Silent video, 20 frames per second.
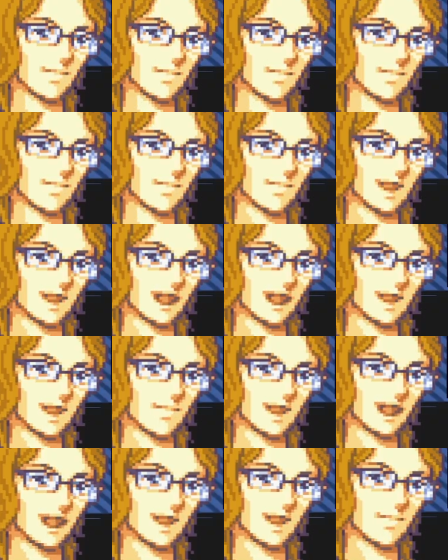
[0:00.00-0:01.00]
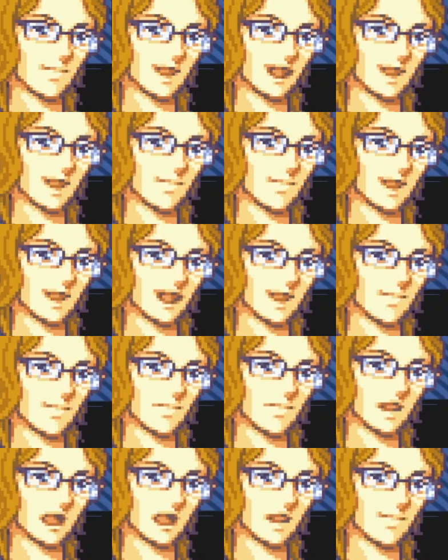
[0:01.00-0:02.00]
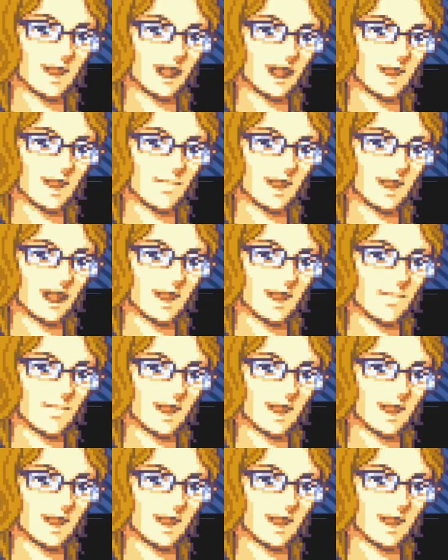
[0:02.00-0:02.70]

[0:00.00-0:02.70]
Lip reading: That puts me at having 3 more that I can have.